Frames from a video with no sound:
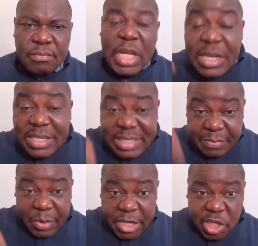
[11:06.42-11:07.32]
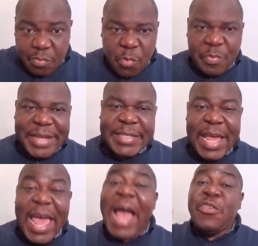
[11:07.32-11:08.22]
in this liberation movement,
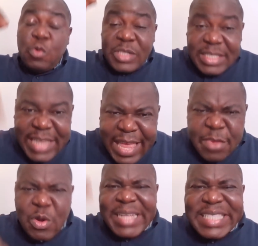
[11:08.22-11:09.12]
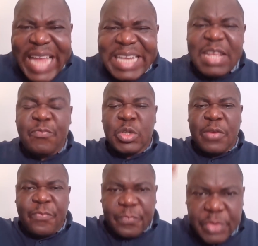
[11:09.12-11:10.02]
and you say you are standing for the
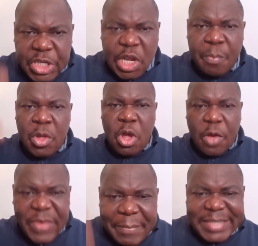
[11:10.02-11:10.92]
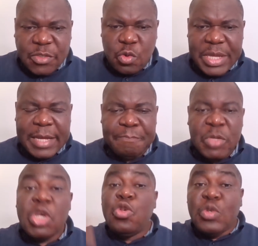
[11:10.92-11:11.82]
freedom of Ambazonia,
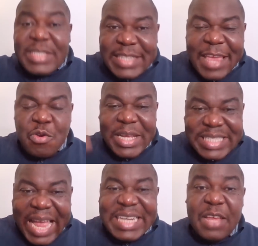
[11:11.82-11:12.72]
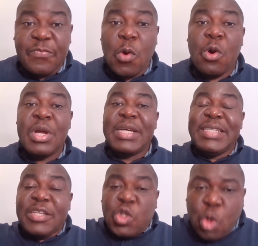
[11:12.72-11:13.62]
you say you are standing for
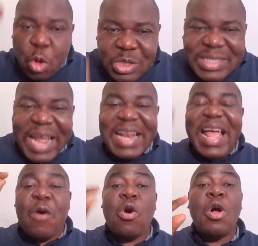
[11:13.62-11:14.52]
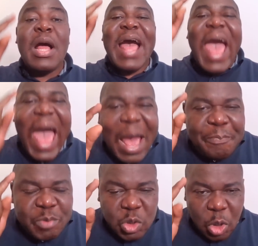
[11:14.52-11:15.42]
the total or
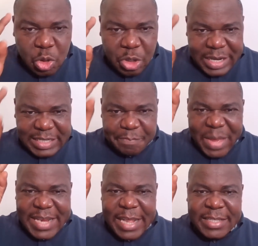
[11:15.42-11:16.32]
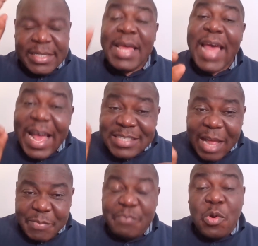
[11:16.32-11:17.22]
absolute independence, as
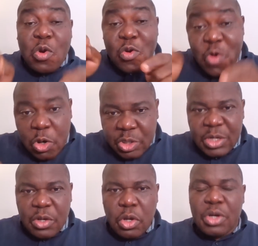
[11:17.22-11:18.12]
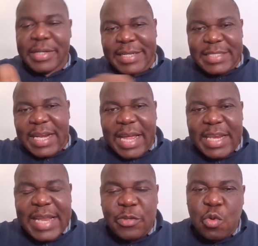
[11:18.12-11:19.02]
our people wrote on Christian
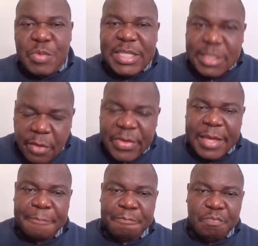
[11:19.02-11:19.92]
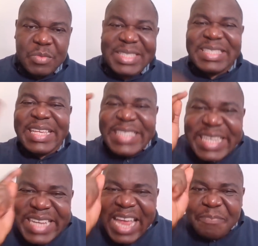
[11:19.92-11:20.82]
Kadinatumi's survey,
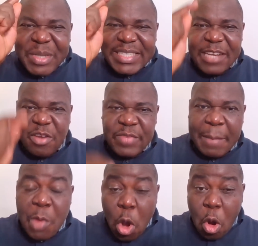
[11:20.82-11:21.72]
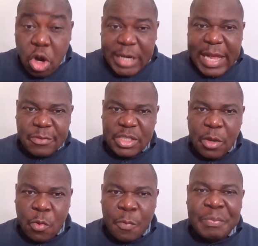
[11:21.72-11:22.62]
69% of them on ground
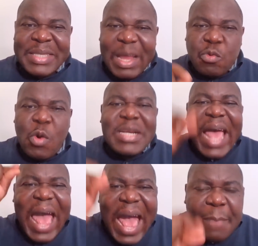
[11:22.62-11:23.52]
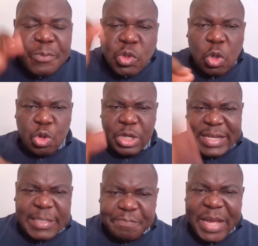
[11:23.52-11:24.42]
zero, that we want absolute
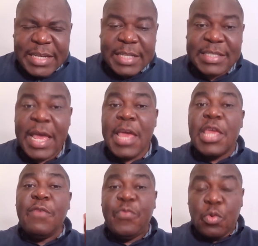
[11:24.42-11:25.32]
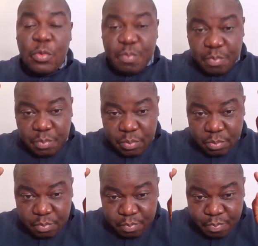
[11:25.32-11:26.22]
independence. If you
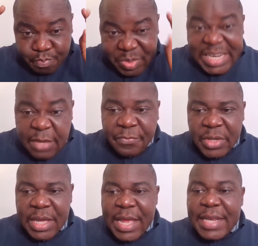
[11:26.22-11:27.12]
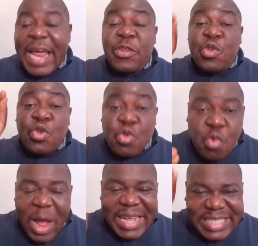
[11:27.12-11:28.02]
believe that
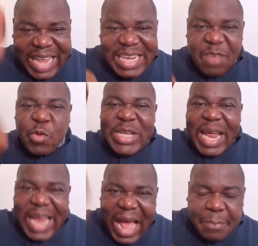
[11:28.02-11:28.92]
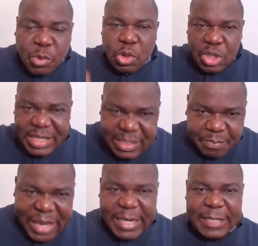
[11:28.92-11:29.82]
you are standing for that absolute
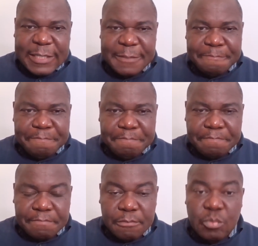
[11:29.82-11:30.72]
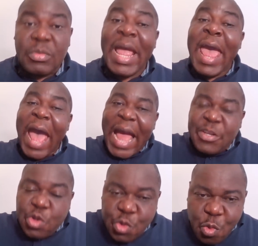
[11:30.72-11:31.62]
independence,
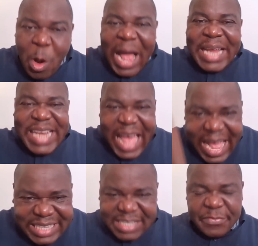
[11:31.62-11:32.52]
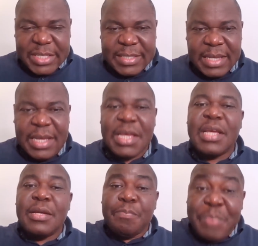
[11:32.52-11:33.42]
and you are an activist
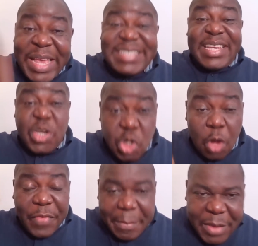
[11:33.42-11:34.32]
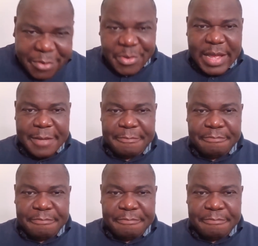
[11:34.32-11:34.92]
based in North America,